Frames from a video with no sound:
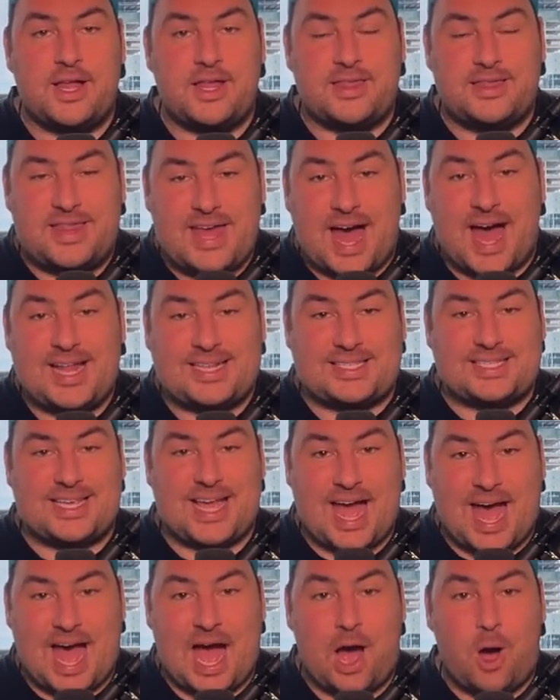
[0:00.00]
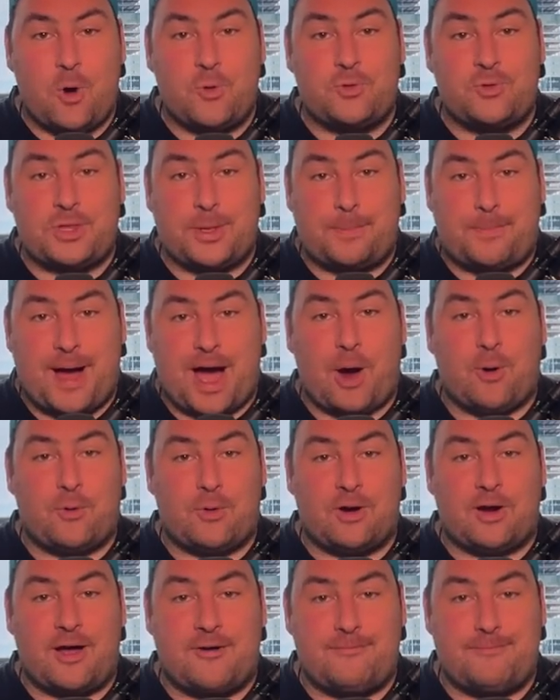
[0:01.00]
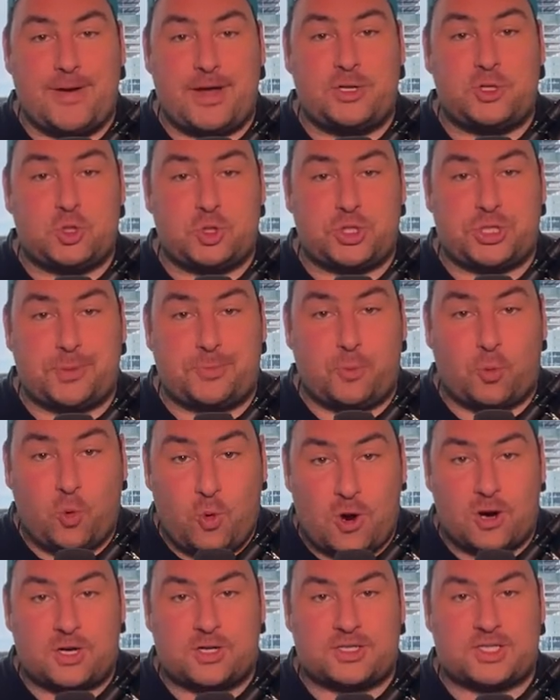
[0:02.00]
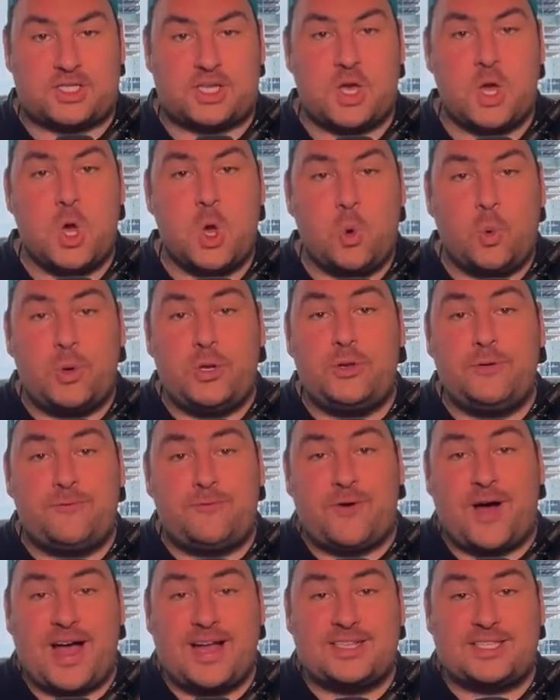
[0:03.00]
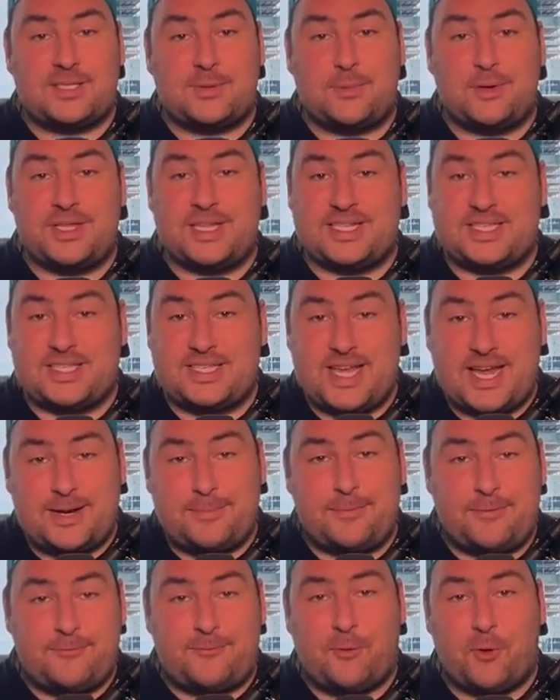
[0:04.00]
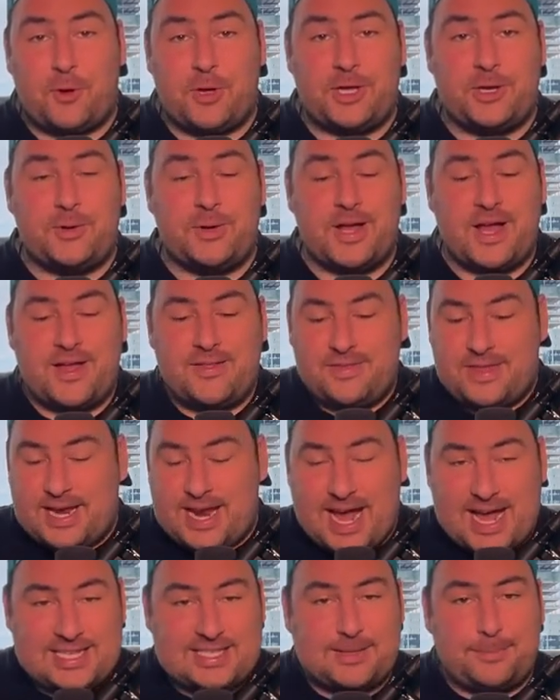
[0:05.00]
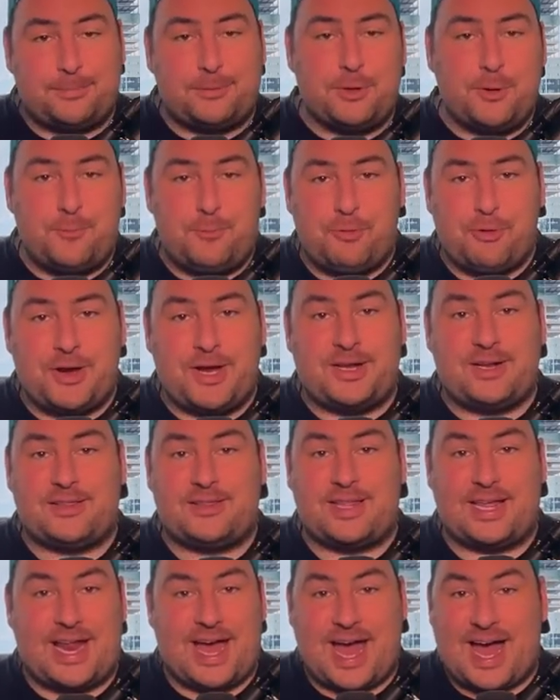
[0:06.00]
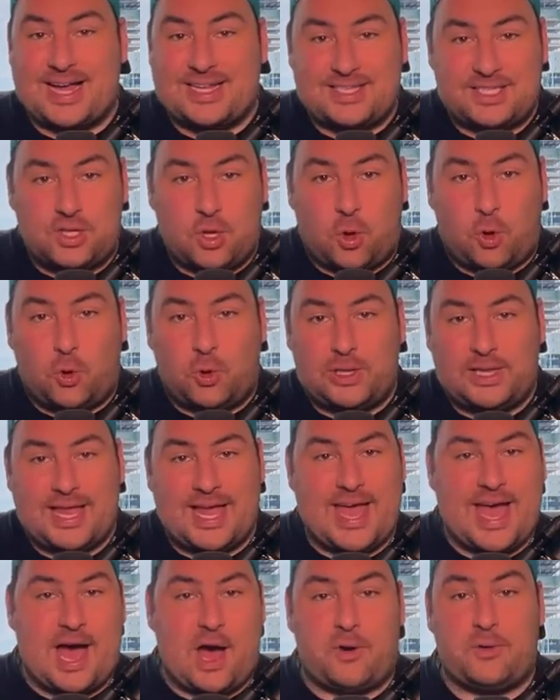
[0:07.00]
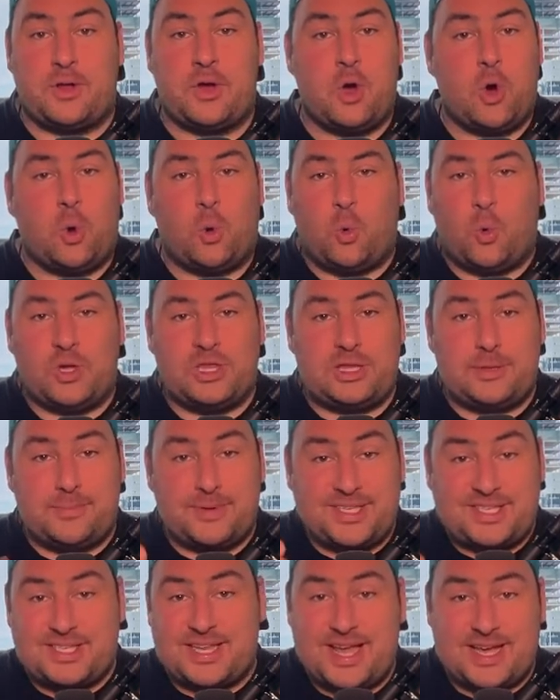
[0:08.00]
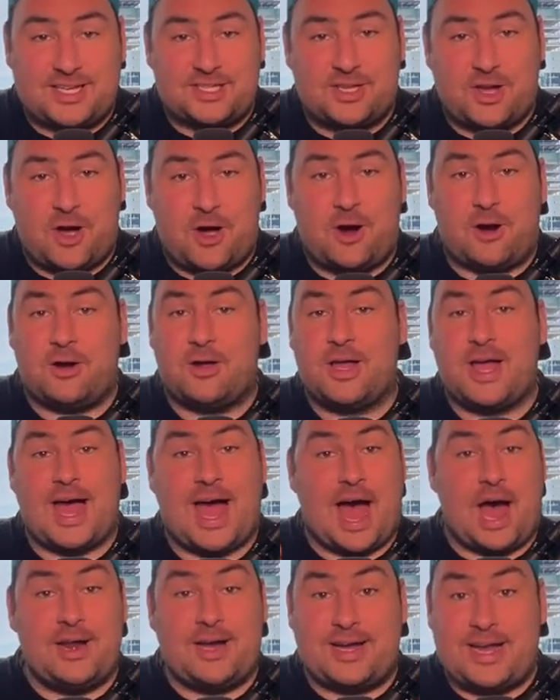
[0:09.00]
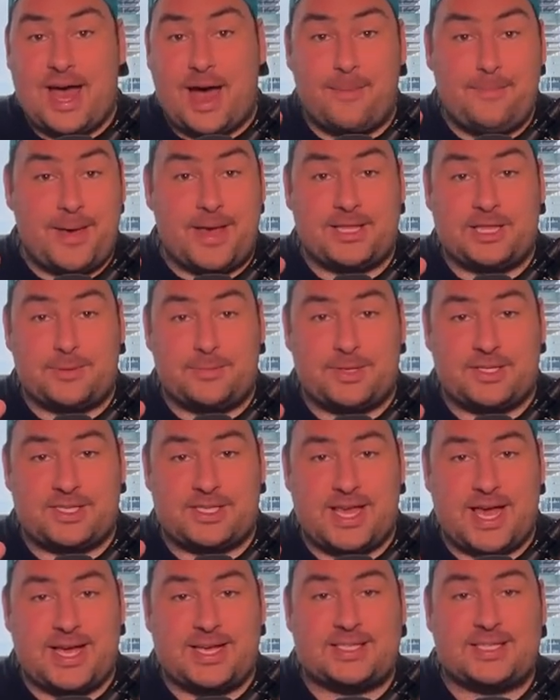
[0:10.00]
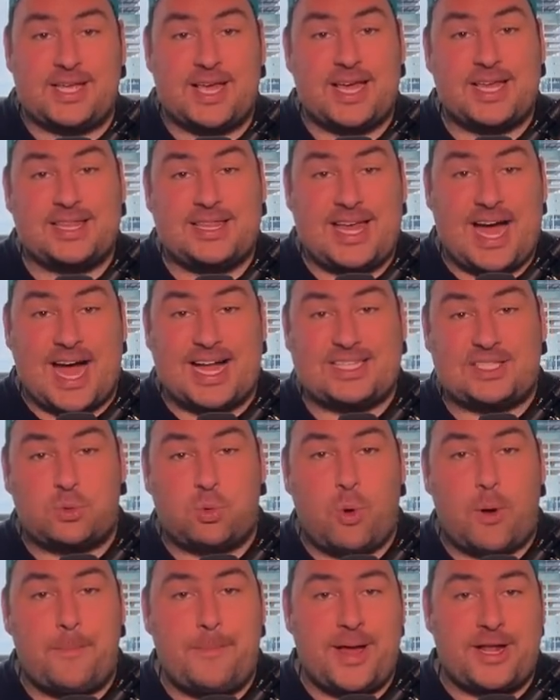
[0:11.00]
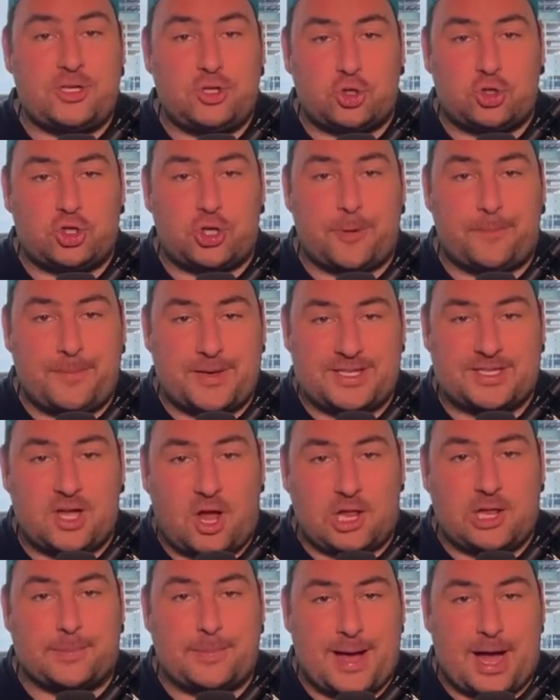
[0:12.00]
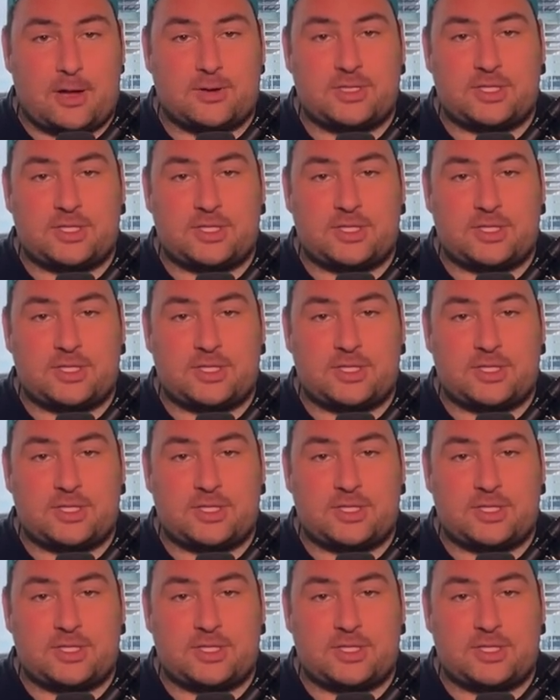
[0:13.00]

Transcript: That's how the power of mentorship works. When you find someone that's done it before you, that has a blueprint, that has the whole layout, what the mistakes are, how to not make the mistakes, that's what mentorship is all about.